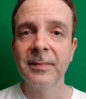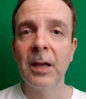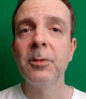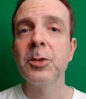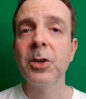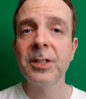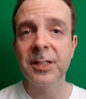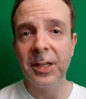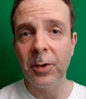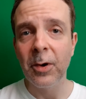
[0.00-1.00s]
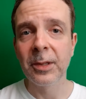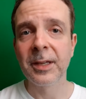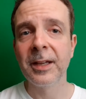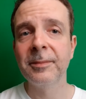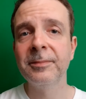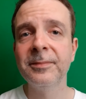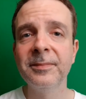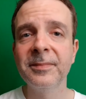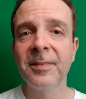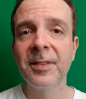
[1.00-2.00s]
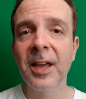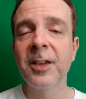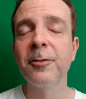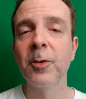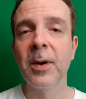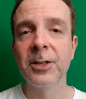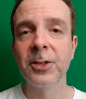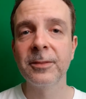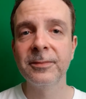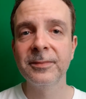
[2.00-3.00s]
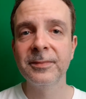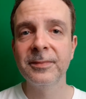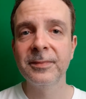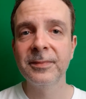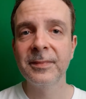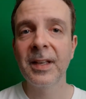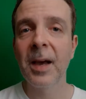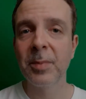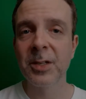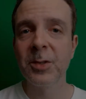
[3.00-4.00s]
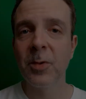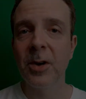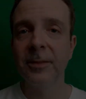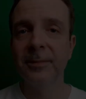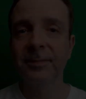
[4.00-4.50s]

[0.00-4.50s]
It was good to see you all again. Thank you for watching. God bless you all.